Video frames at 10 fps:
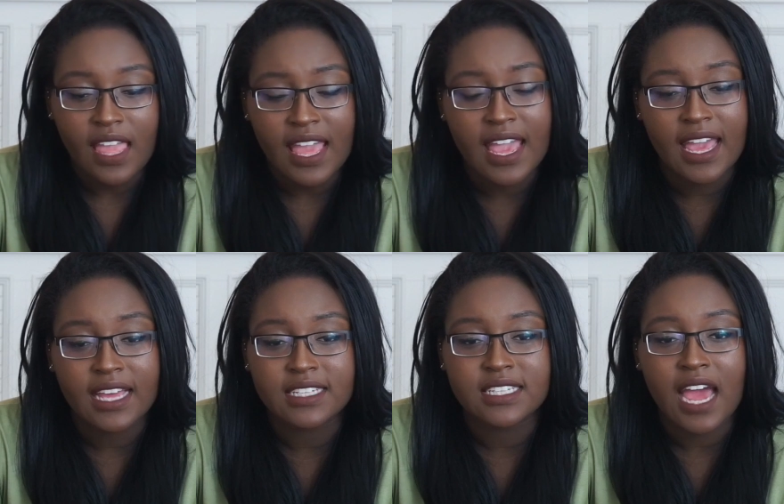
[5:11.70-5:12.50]

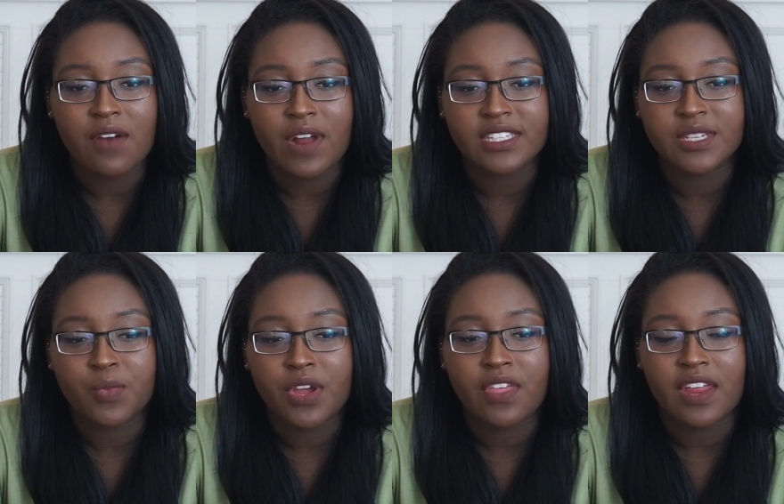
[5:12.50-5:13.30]
And I read
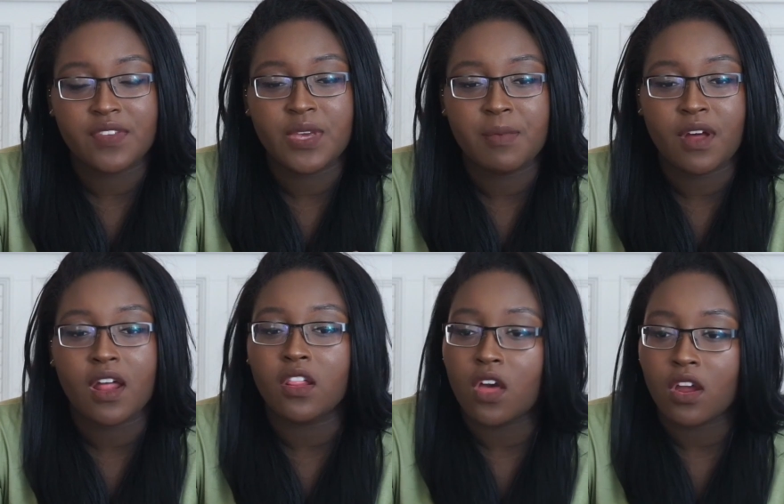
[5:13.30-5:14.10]
somewhere that if you keep it
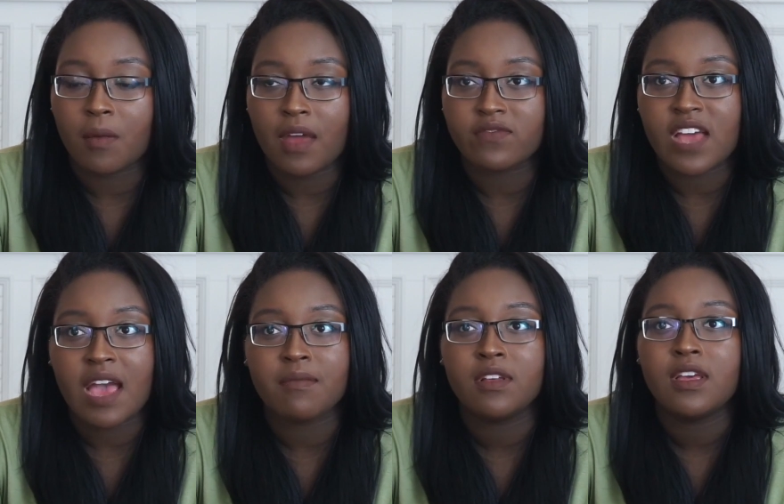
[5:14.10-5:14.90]
on a longer amount of
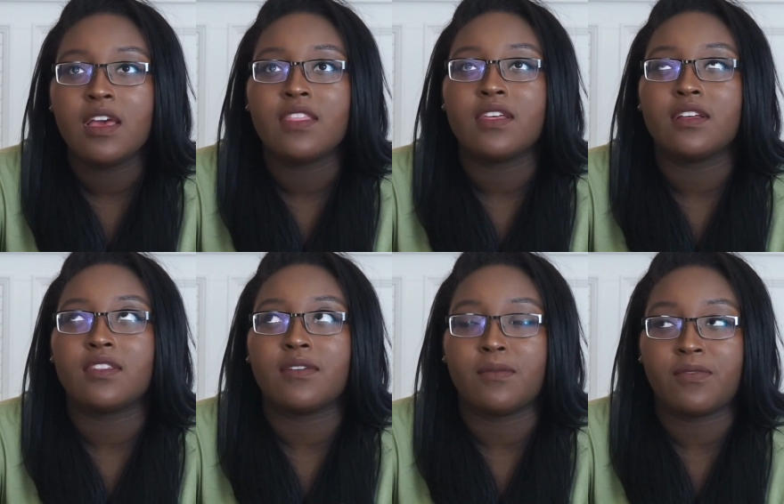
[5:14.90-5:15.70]
time,
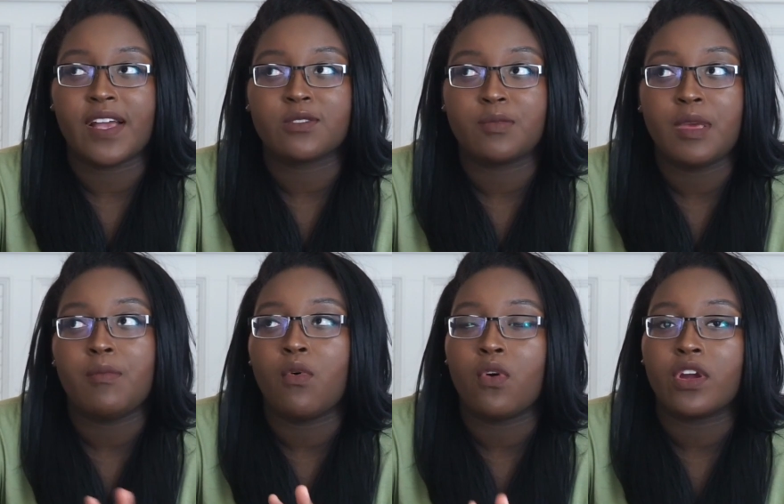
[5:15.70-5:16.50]
the effects will be
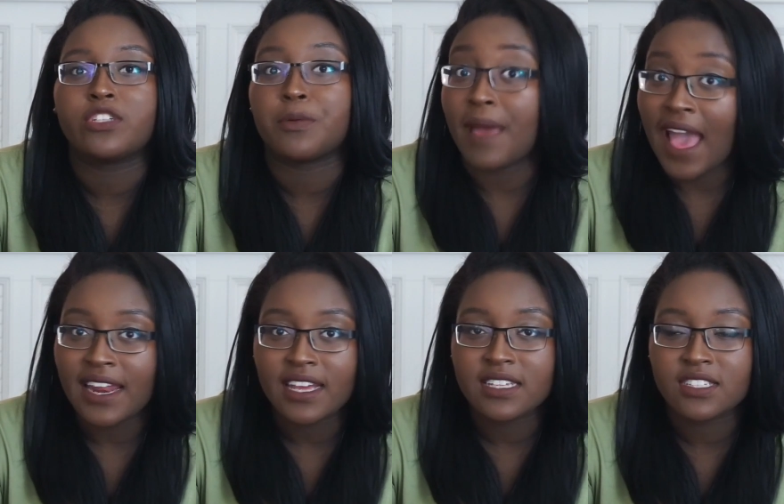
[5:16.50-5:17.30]
more
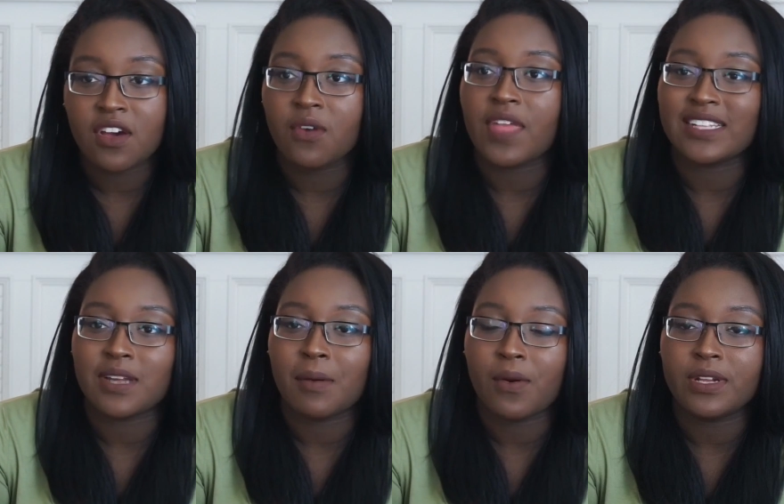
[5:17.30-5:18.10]
dramatic. So that's
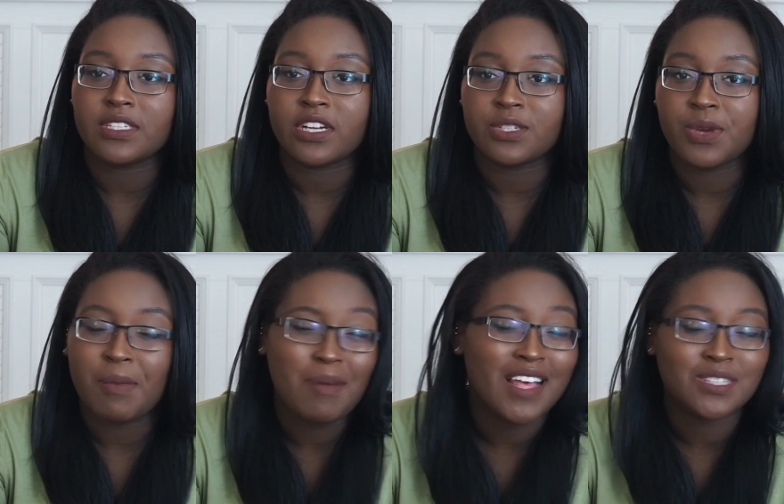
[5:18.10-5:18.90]
what I'm going to start doing.
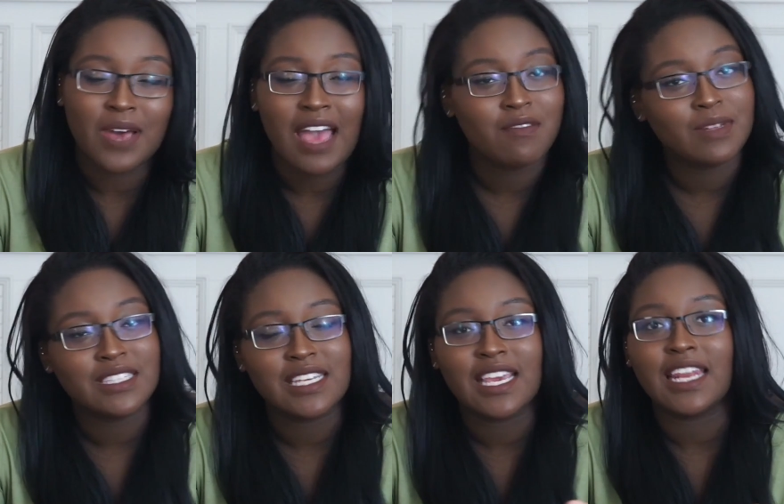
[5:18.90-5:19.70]
Maybe that's why I haven't been
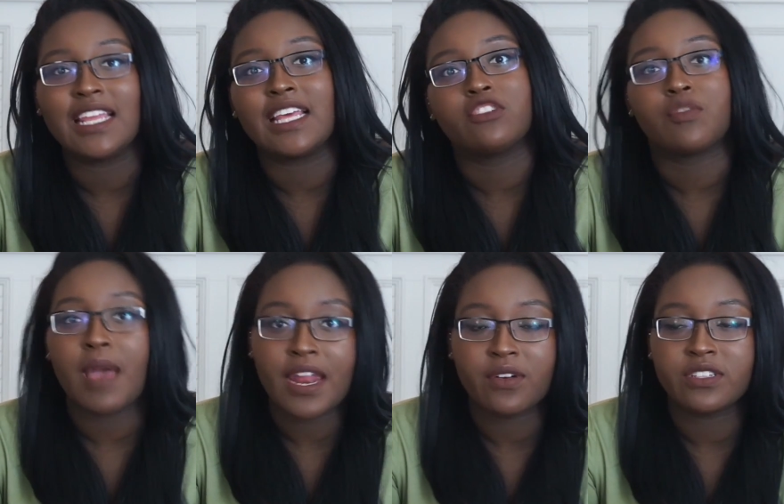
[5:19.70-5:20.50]
seeing any like
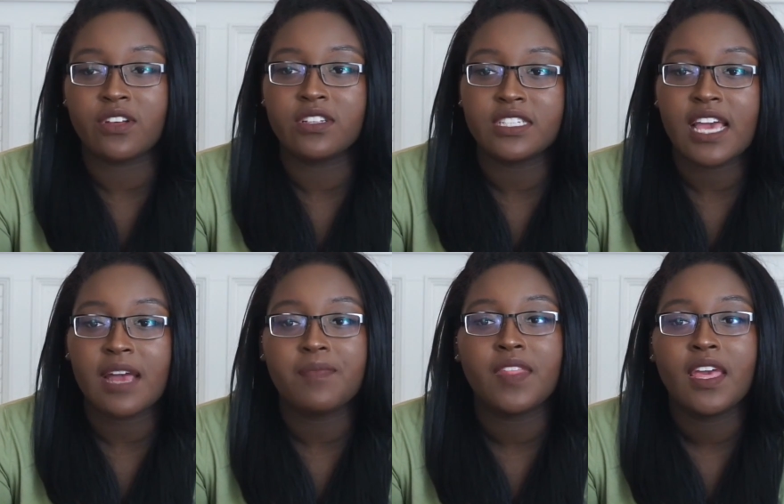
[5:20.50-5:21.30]
dramatic results
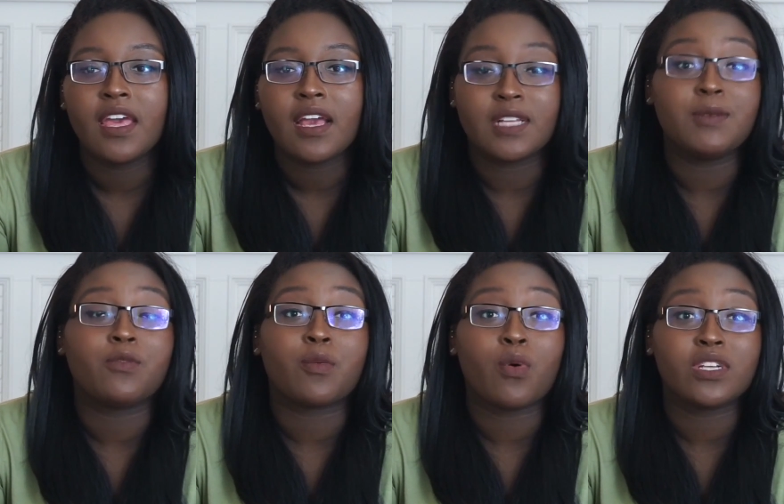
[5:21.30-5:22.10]
yet because people
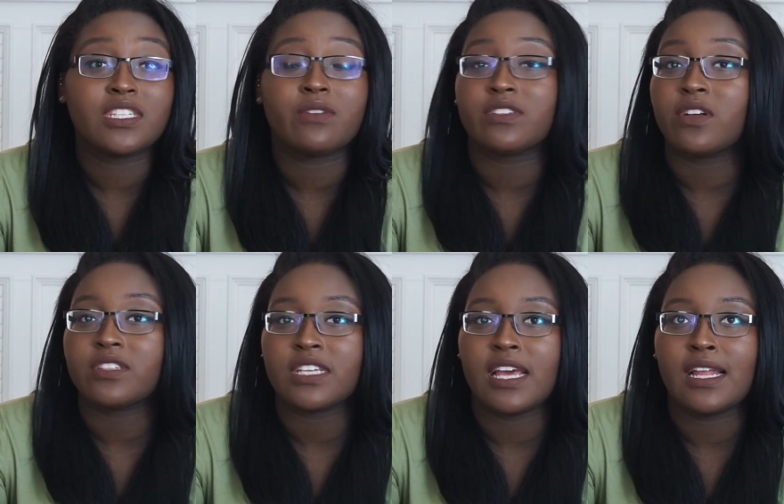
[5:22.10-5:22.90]
report seeing
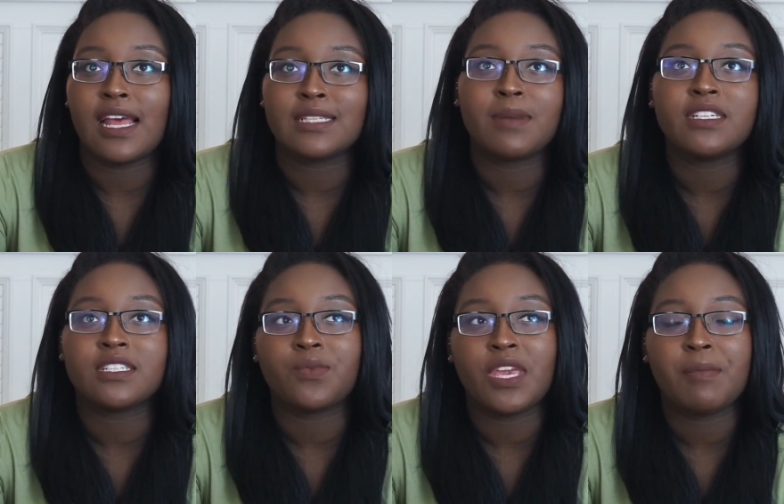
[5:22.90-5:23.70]
results in as much as
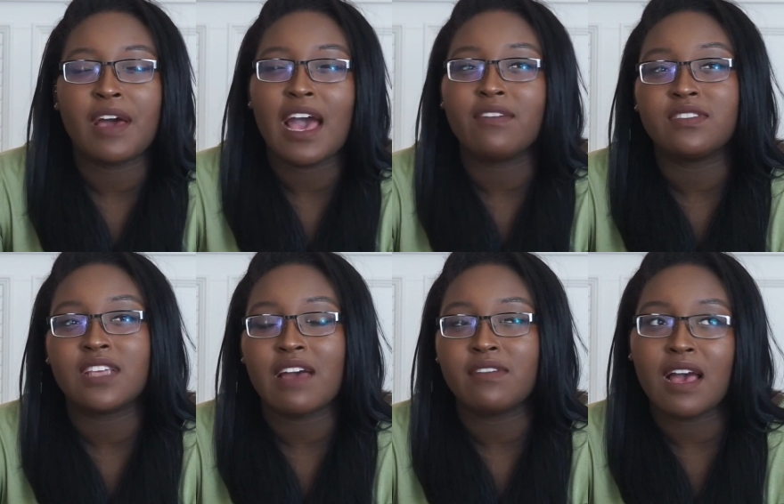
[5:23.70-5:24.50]
a week, but I've
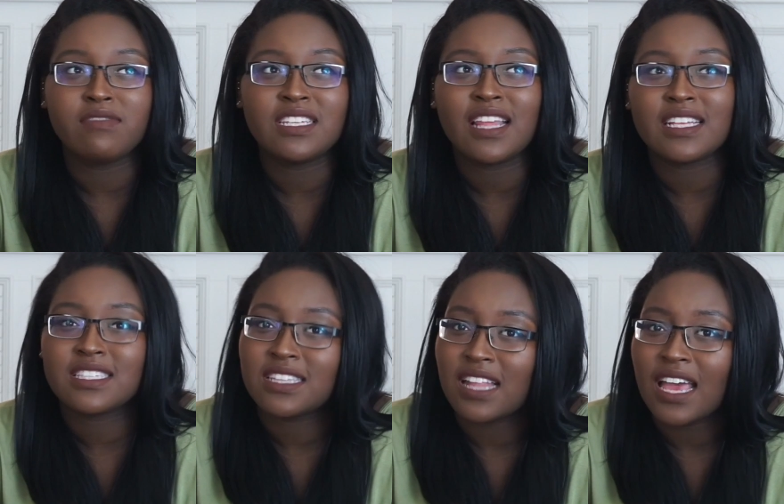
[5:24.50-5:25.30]
have, I've seen like
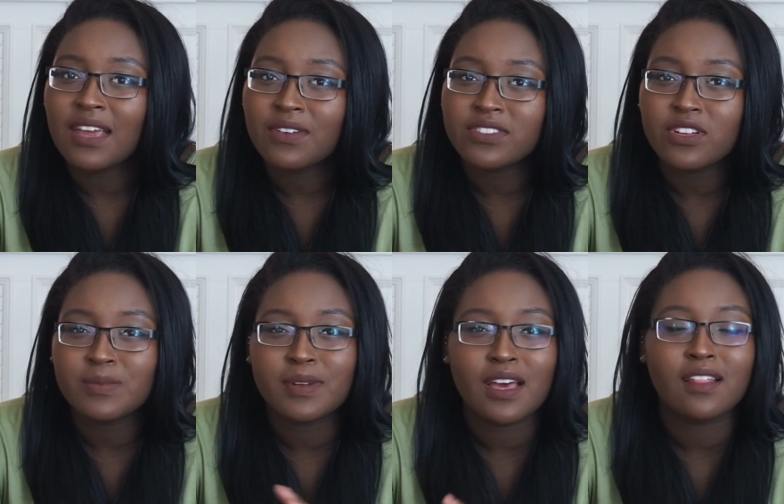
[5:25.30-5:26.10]
slight results,
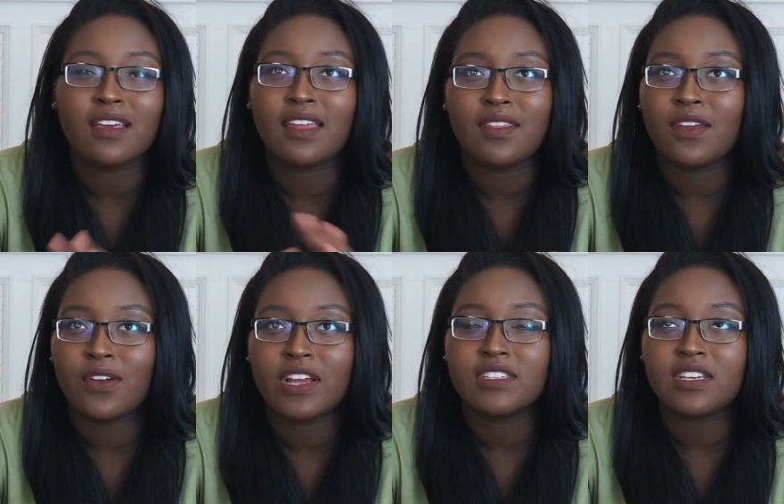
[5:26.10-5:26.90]
but not like anything
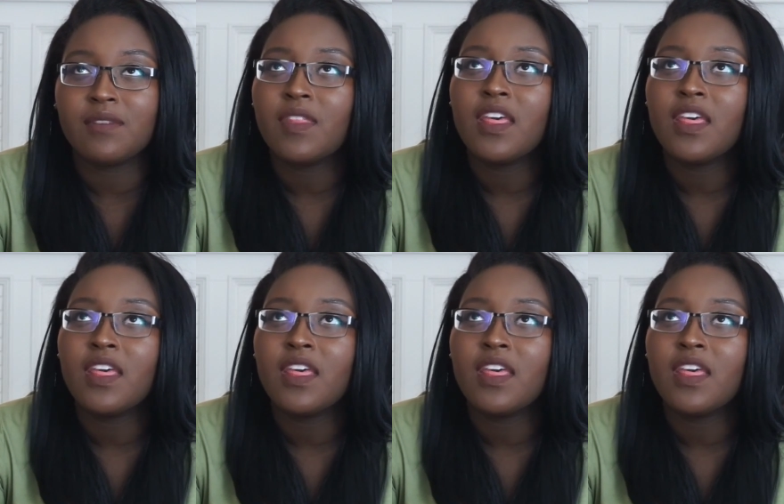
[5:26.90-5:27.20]
crazy.